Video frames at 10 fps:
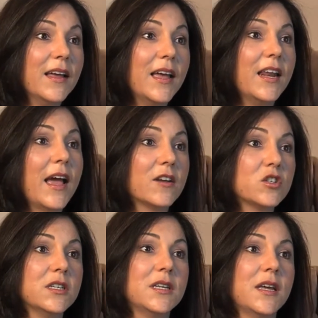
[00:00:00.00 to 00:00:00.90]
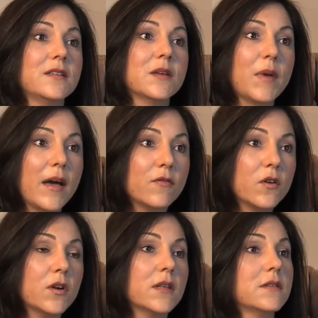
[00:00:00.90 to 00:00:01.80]
It actually takes some
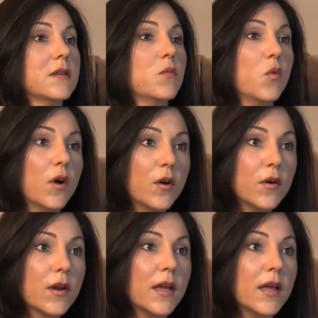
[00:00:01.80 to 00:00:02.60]
effort and some work,